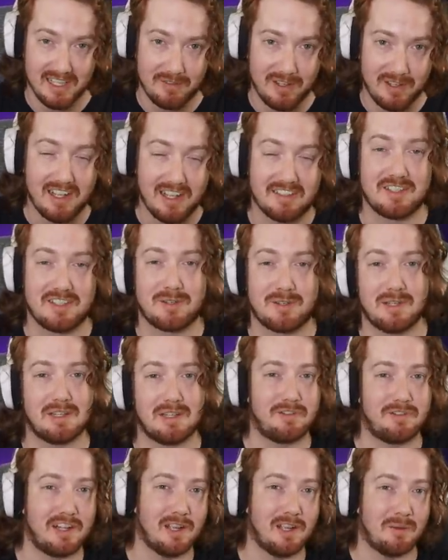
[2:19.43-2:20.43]
If you guys enjoyed
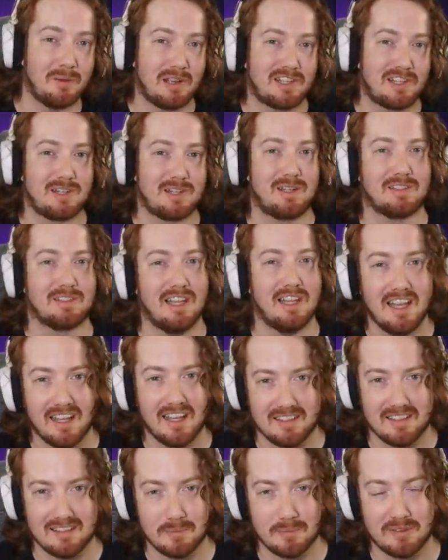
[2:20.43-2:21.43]
the video, make sure you
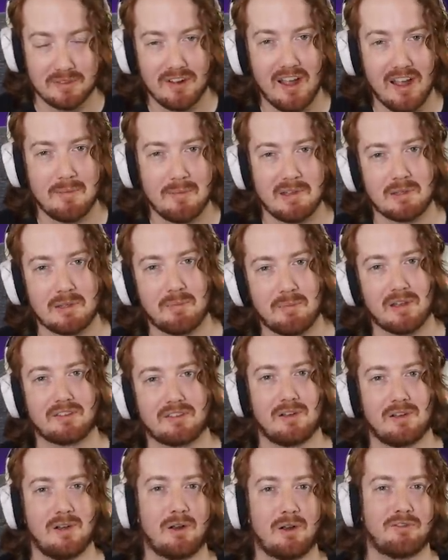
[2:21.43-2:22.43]
like, subscribe, hit the bell
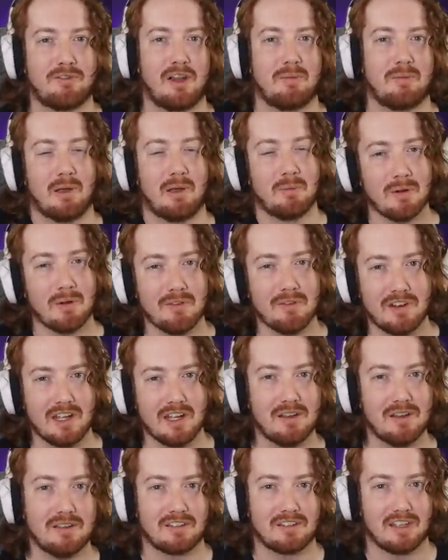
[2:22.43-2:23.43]
so you're notified about more
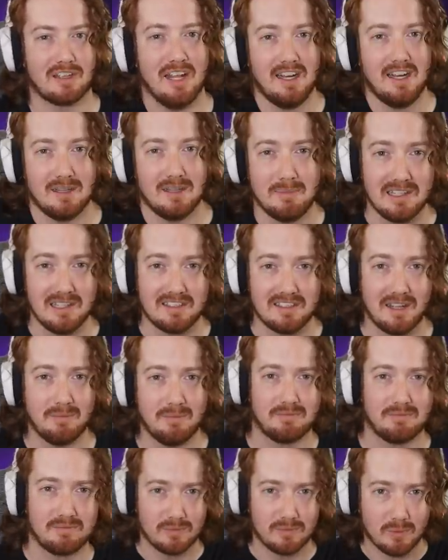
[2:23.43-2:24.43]
videos, and in the meantime,